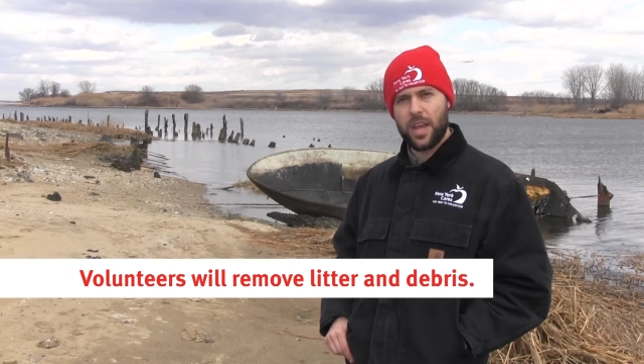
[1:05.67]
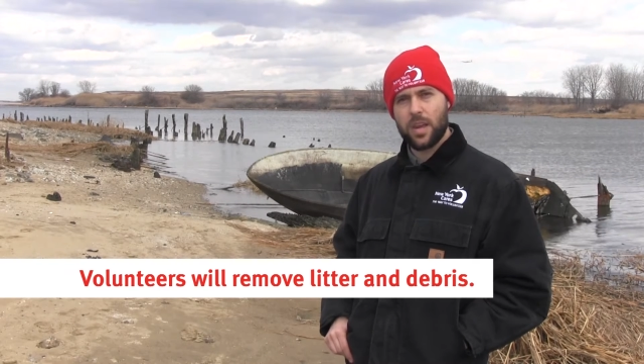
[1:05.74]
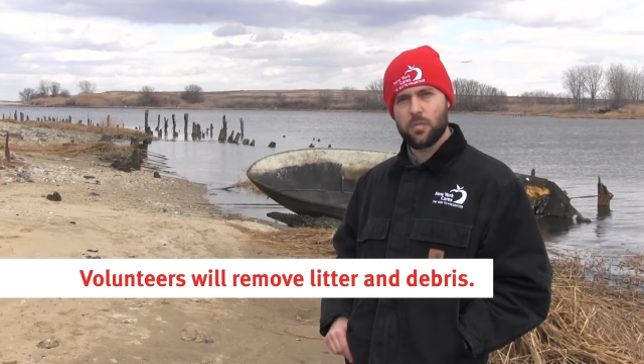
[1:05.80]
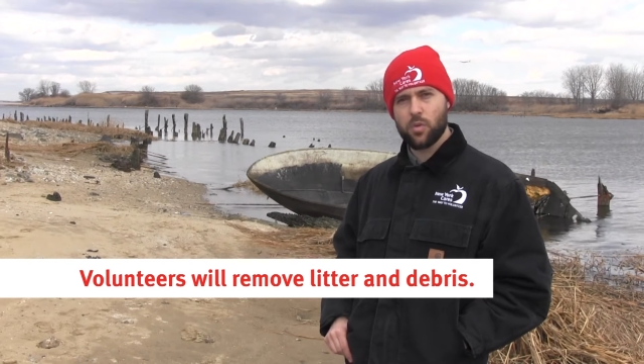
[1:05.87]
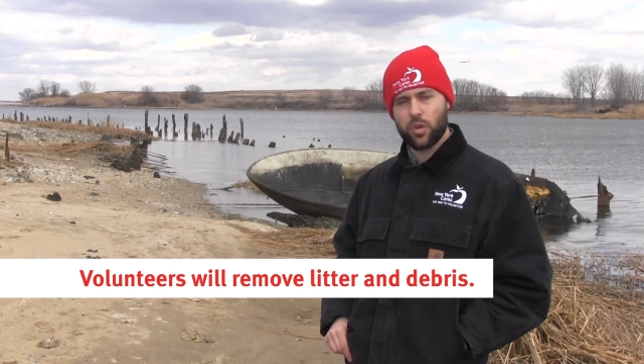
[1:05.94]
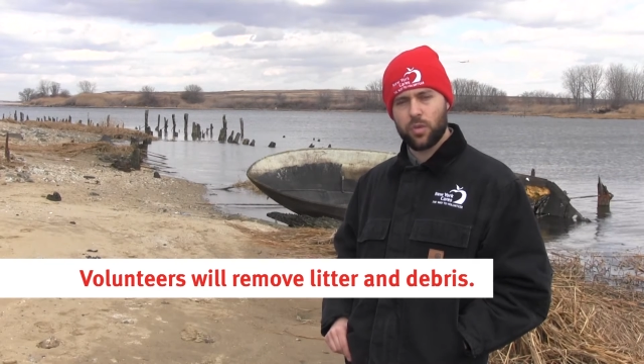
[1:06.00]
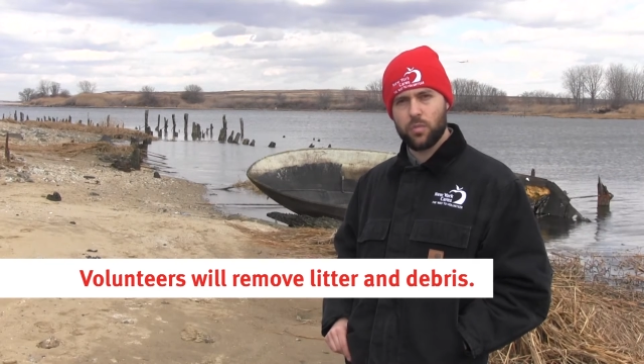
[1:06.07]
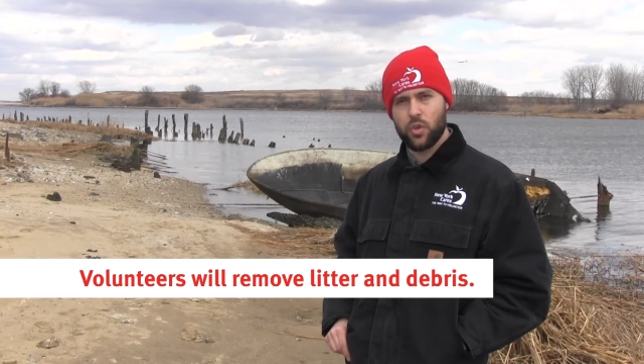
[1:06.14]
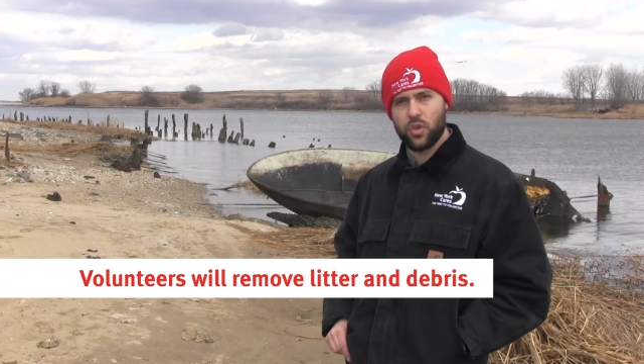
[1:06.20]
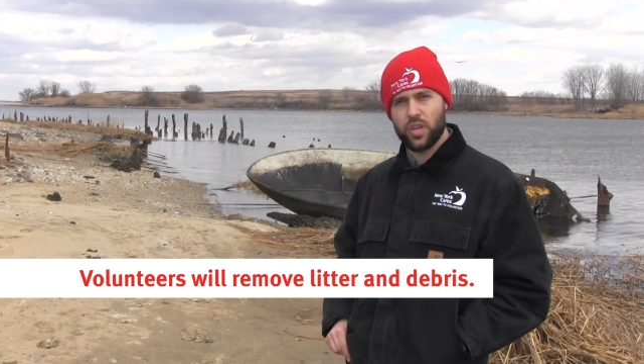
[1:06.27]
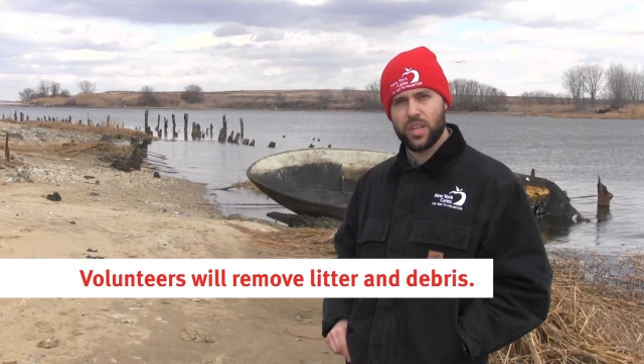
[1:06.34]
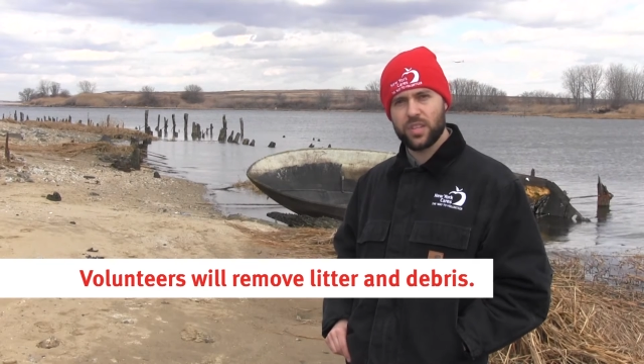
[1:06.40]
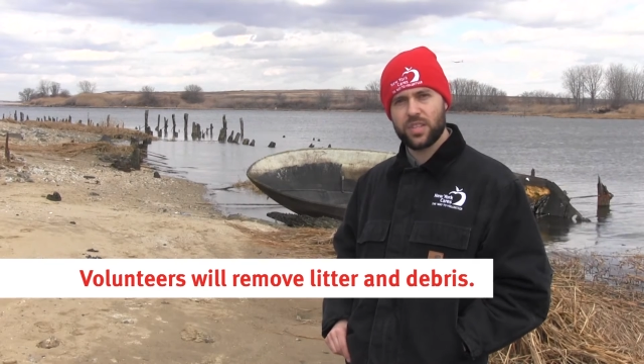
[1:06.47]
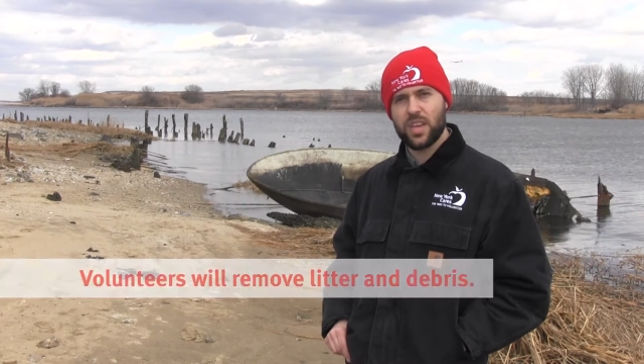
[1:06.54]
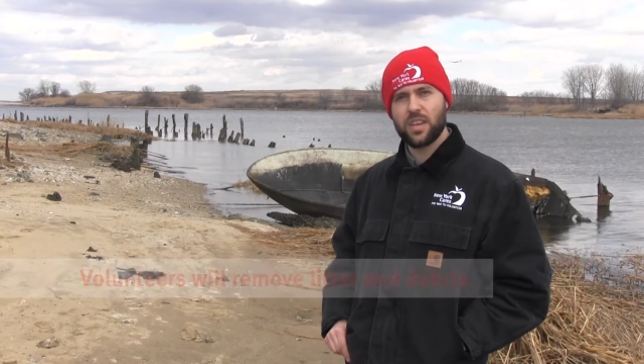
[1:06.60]
animal
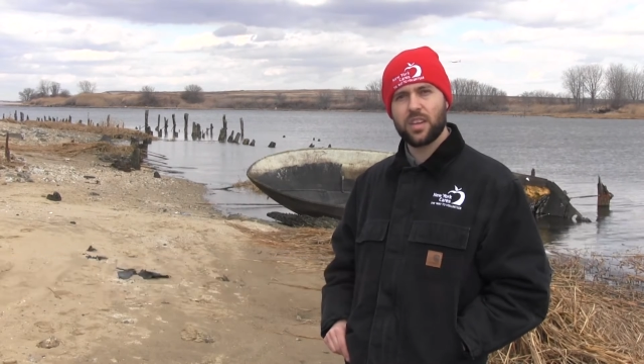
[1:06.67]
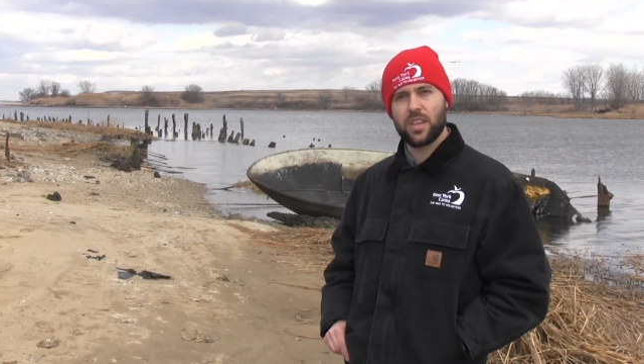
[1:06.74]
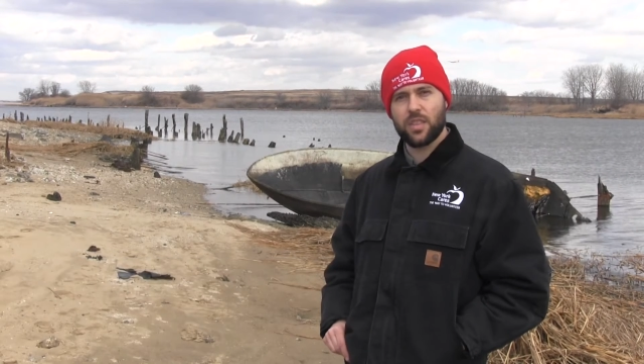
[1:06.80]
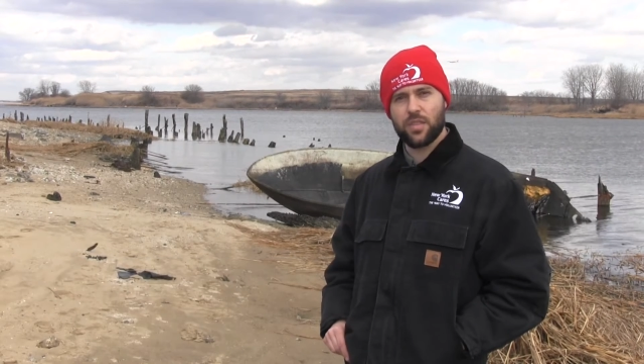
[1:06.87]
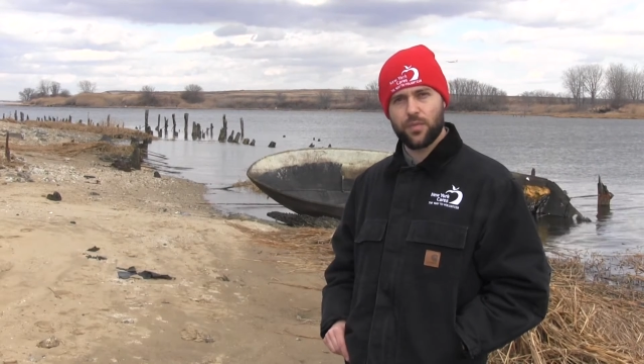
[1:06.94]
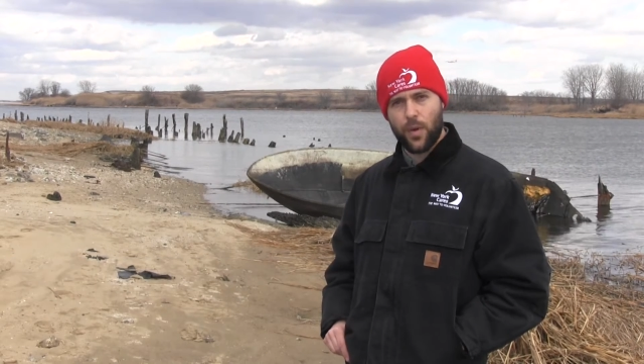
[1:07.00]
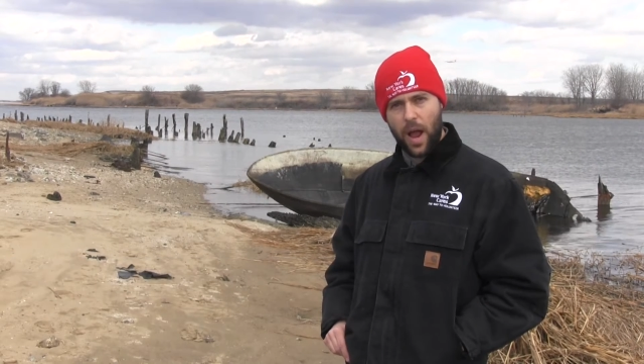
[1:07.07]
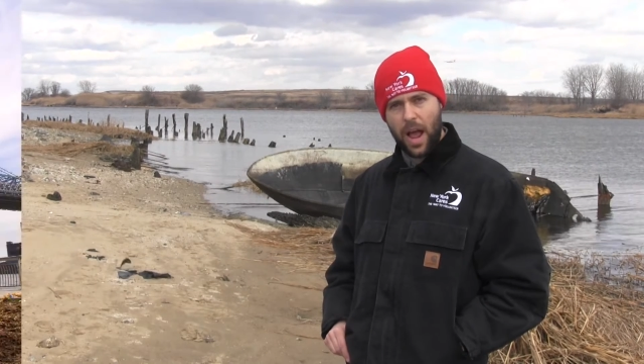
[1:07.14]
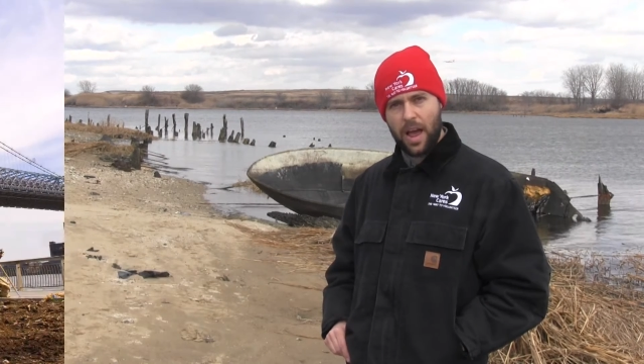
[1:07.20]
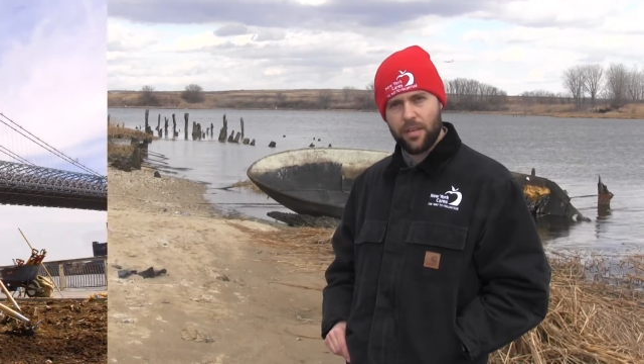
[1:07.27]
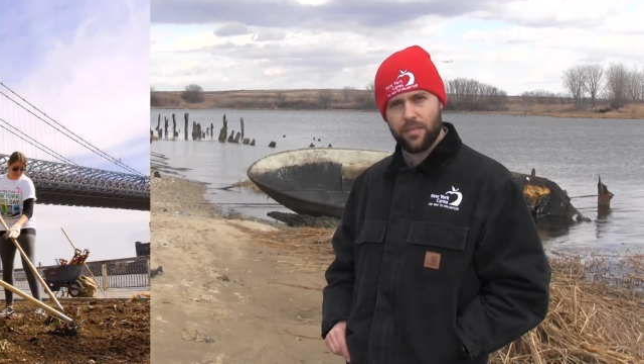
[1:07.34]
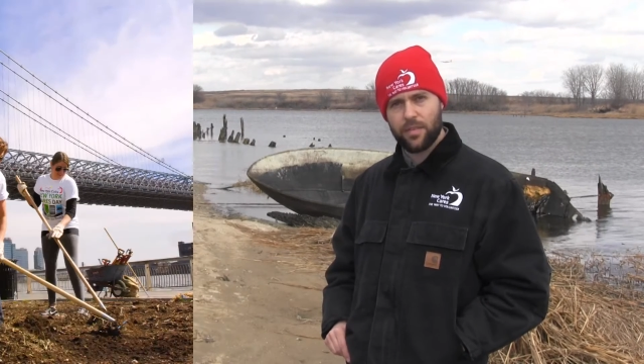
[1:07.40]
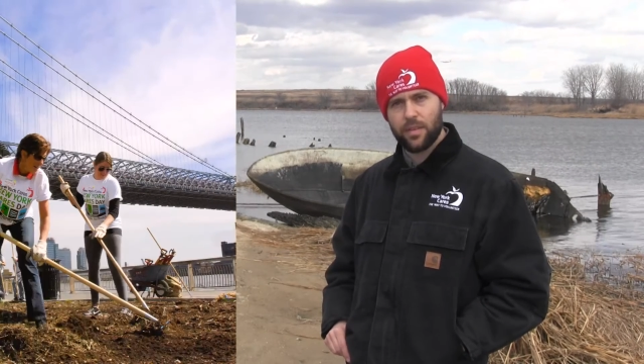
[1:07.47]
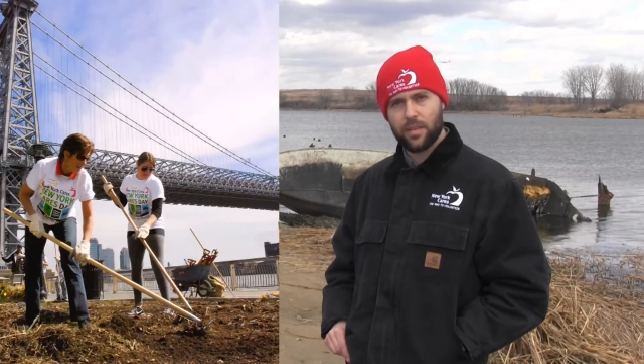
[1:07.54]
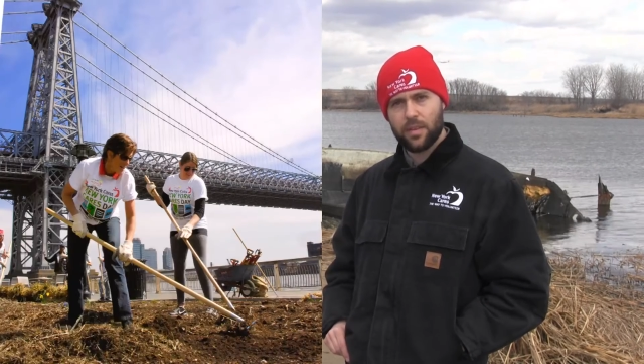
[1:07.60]
communities can thrive.